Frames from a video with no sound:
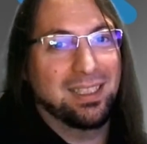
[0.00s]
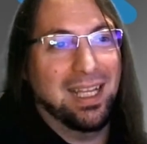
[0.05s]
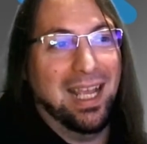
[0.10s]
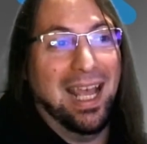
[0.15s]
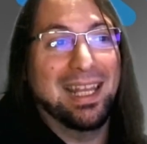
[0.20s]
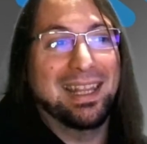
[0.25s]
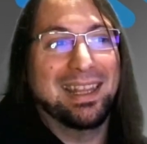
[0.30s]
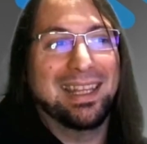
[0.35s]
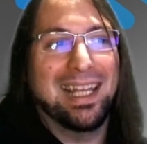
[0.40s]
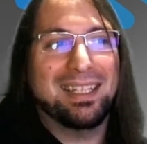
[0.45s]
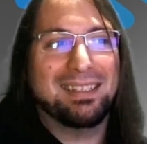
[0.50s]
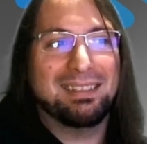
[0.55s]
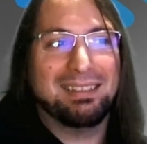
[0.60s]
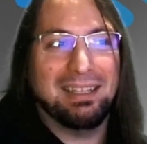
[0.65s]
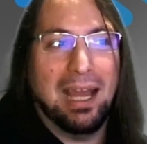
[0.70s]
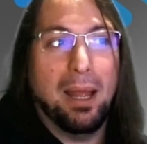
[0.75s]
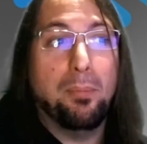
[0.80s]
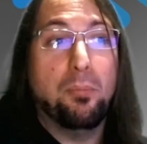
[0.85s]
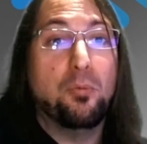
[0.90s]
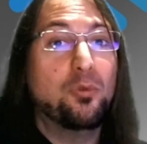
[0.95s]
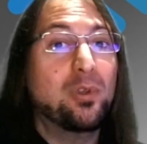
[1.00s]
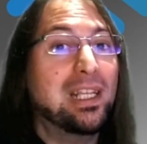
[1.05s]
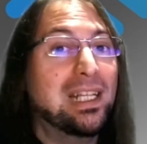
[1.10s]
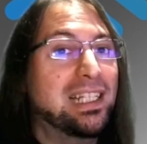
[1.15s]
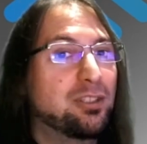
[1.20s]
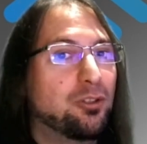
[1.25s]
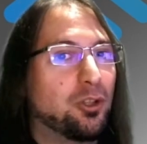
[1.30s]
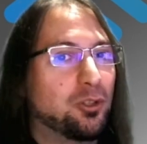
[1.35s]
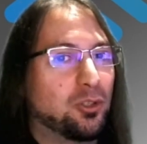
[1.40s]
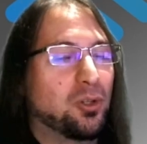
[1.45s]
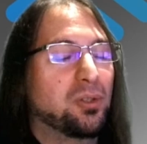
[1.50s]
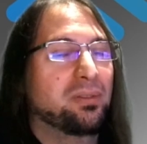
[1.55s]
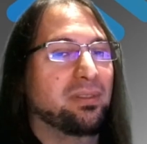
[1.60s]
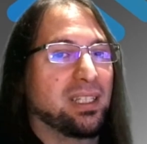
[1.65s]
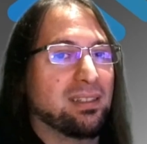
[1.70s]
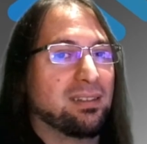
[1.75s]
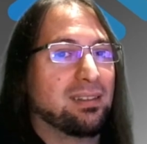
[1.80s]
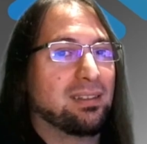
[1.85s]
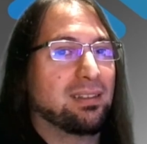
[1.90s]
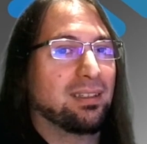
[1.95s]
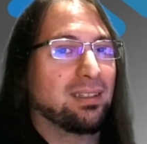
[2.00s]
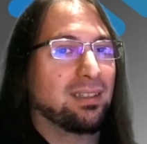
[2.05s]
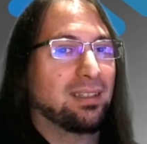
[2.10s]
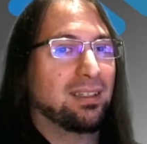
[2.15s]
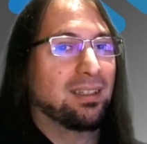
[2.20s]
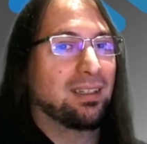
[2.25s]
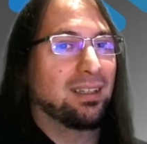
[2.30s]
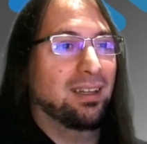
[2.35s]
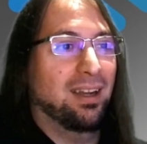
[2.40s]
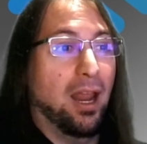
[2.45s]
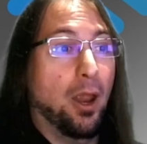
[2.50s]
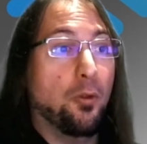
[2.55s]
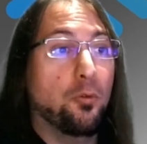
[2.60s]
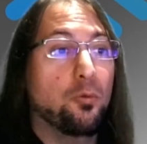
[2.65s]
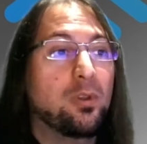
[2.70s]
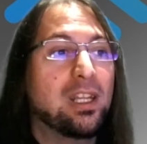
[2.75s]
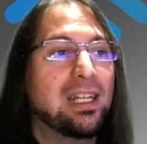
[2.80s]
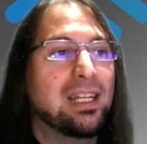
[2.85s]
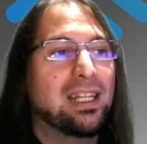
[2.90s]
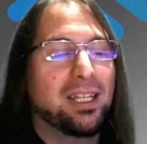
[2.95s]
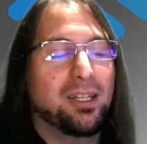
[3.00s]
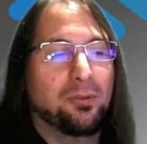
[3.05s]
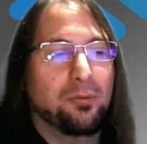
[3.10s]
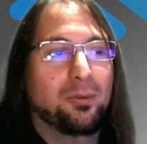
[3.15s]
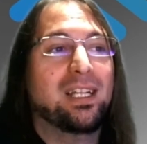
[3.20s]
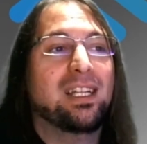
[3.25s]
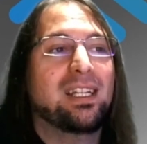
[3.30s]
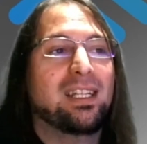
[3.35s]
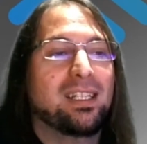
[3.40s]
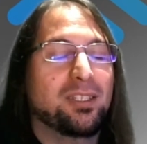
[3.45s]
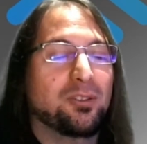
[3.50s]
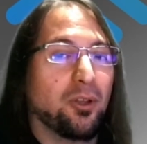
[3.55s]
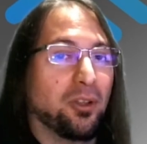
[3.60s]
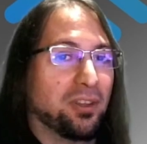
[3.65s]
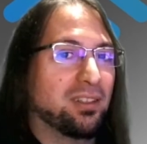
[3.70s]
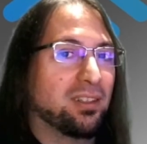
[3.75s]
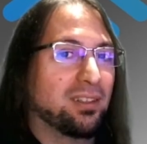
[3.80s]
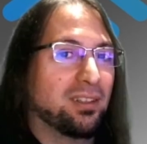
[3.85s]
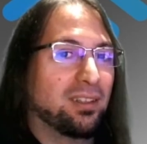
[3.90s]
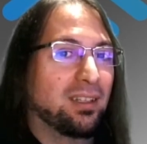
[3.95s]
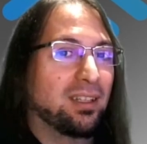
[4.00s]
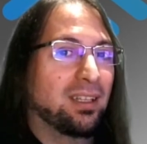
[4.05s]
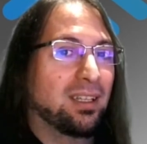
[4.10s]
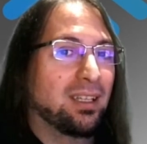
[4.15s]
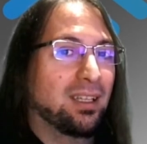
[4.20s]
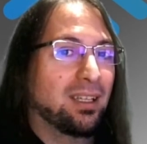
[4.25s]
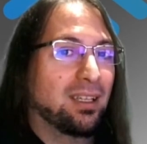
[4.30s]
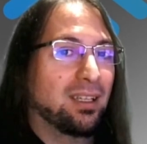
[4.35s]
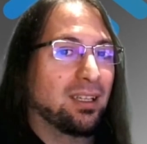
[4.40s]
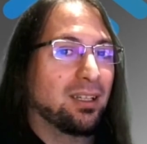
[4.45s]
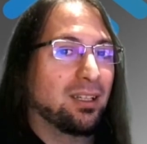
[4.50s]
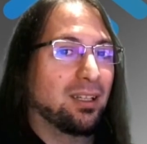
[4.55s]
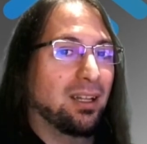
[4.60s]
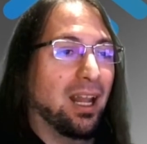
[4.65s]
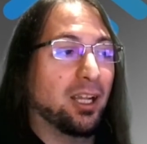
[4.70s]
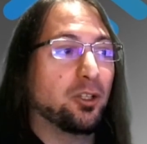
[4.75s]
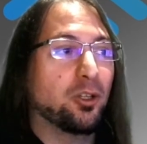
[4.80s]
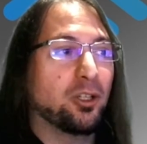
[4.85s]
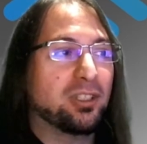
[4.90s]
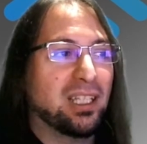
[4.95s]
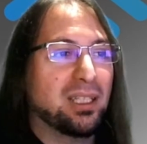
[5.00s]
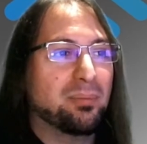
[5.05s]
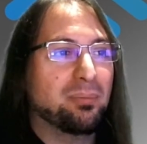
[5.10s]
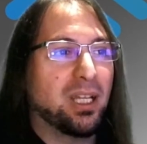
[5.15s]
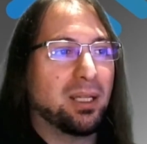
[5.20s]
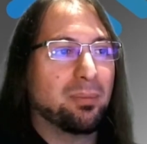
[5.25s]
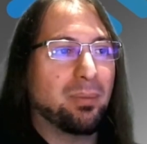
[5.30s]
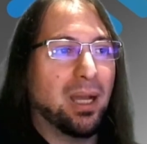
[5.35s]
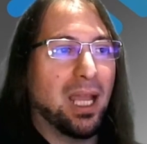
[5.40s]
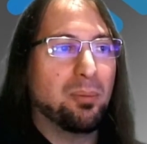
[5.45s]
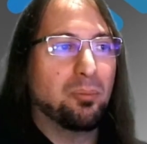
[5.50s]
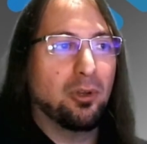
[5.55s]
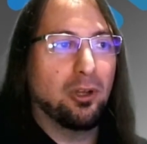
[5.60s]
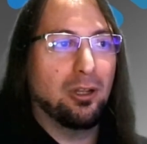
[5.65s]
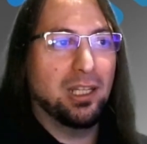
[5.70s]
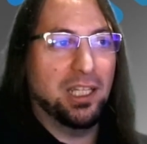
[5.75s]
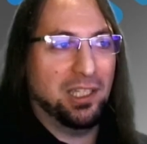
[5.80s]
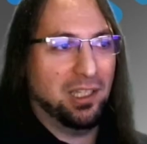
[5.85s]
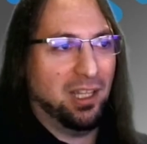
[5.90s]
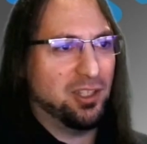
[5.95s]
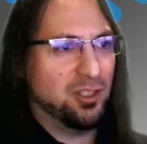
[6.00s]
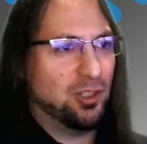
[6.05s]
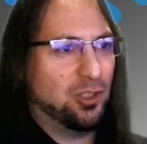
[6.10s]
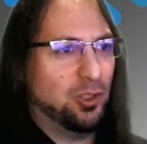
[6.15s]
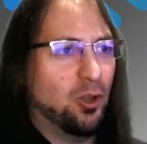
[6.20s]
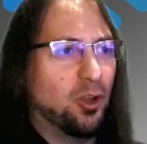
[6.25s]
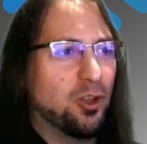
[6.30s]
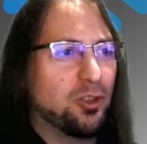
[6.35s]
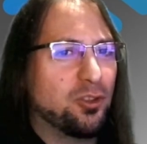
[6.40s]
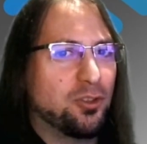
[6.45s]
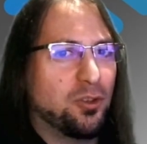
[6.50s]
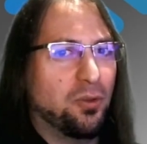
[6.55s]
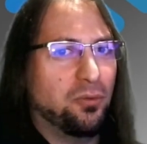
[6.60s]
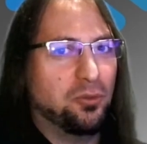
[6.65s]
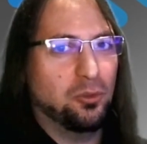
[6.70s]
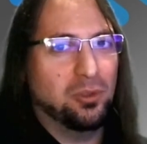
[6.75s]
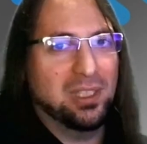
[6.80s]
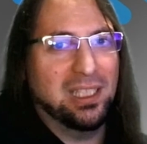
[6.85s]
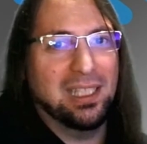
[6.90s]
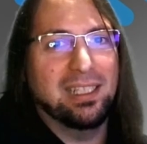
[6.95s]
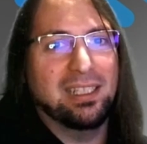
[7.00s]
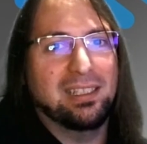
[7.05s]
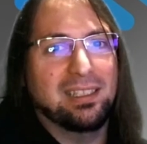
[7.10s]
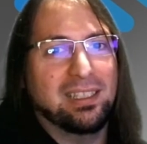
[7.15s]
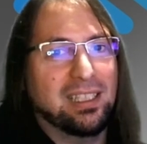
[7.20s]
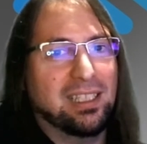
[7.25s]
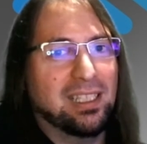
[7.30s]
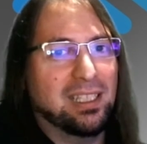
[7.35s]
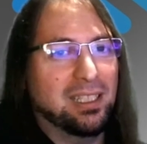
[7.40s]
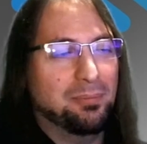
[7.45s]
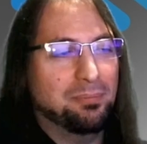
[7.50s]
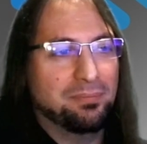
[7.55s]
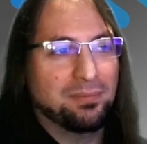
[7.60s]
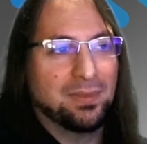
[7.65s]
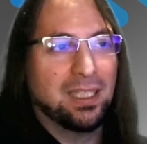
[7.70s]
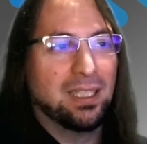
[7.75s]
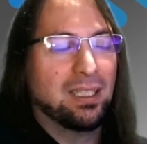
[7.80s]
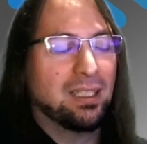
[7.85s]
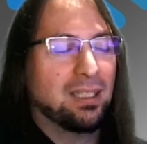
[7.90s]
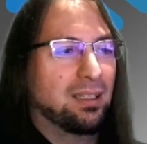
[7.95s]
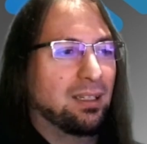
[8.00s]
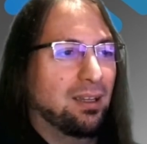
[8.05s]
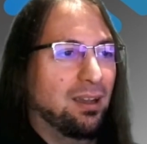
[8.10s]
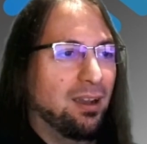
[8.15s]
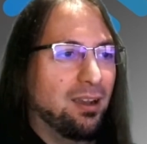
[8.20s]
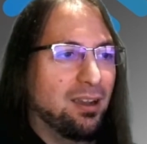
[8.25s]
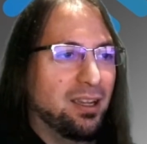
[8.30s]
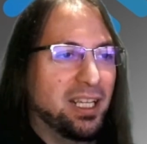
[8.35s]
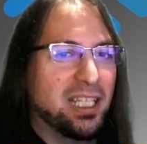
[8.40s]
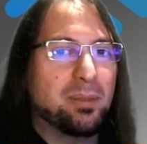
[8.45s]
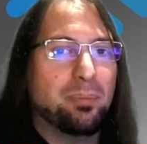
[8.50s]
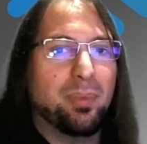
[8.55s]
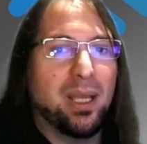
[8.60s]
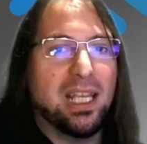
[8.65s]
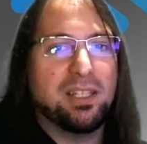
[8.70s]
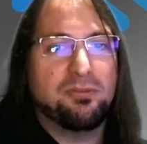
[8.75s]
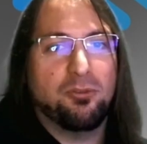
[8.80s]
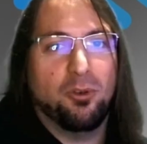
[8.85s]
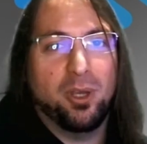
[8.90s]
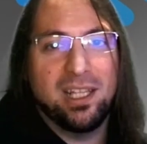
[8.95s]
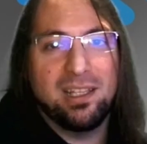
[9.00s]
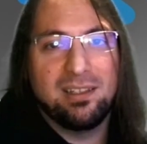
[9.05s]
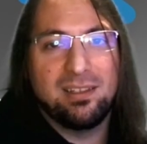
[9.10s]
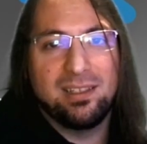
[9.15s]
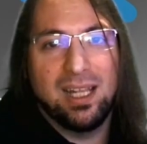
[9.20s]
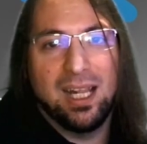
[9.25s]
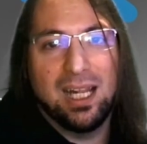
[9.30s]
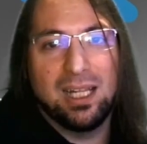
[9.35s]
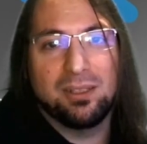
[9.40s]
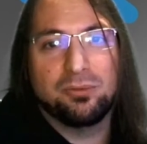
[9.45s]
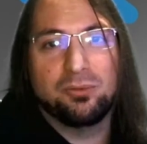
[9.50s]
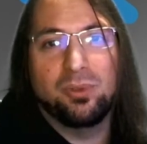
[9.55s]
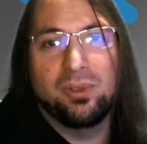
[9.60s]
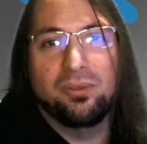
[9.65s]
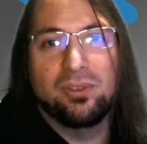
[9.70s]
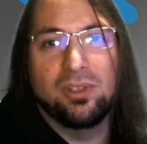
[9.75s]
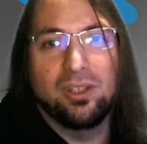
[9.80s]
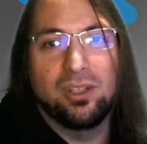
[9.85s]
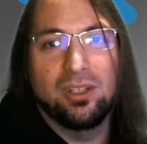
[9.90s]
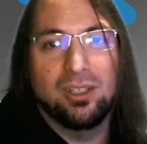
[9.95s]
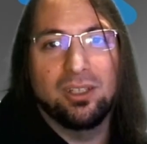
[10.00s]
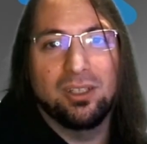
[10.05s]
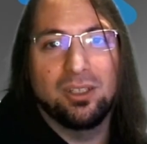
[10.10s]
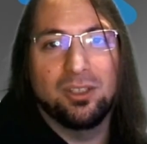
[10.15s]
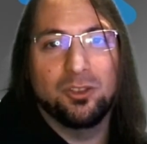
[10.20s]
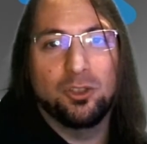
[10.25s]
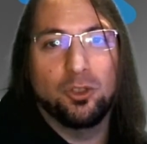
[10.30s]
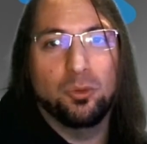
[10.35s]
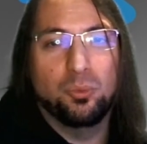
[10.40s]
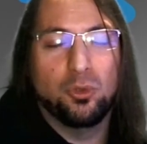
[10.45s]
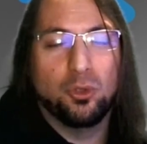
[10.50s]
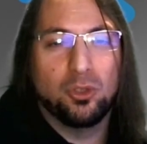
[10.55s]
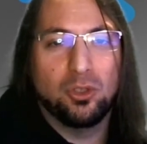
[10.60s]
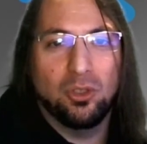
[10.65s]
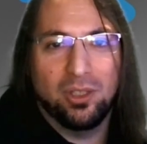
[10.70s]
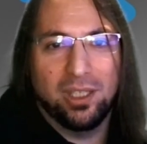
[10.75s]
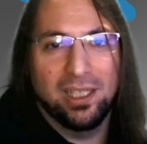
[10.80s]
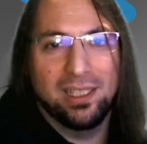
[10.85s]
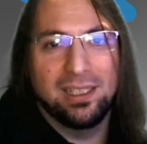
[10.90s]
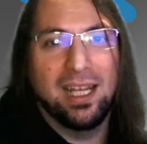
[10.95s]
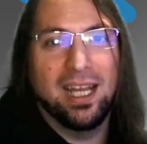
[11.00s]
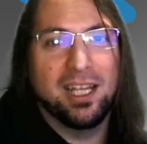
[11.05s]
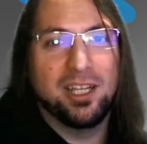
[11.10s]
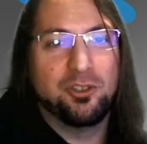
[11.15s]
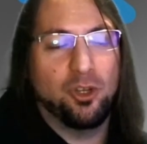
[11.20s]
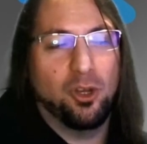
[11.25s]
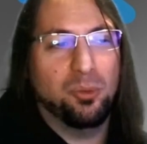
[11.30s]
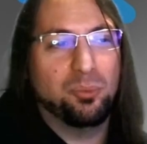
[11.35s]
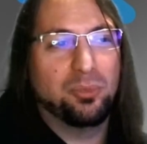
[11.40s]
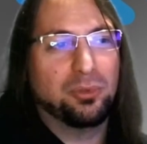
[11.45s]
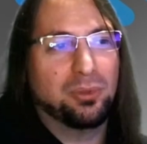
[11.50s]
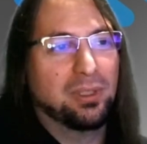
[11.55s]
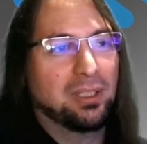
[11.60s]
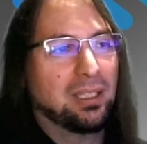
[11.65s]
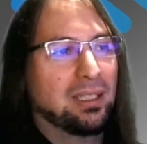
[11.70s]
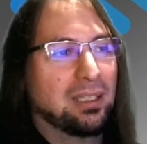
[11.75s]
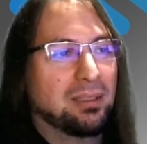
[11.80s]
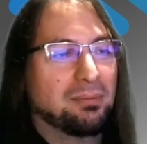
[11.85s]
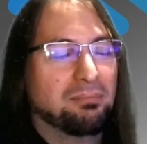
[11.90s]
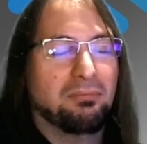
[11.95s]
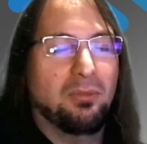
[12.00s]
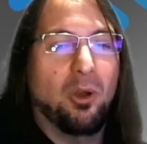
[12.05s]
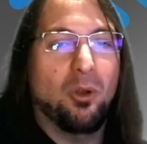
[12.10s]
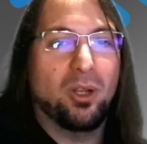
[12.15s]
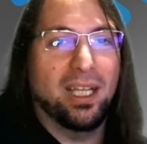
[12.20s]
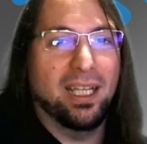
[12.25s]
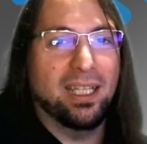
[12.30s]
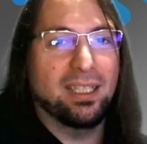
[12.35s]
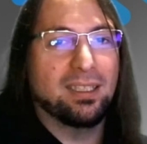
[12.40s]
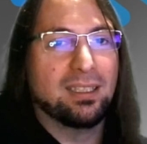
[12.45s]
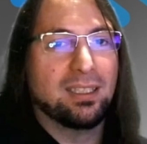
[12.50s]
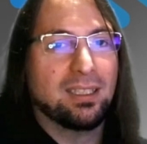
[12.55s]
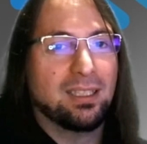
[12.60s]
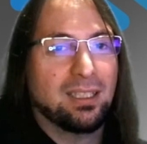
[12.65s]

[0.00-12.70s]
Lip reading: And that I'm really not convinced. Really, really not. Like Gutenberg Bible, it has tons of utility. It pays for itself with the book token airdrop. Okay.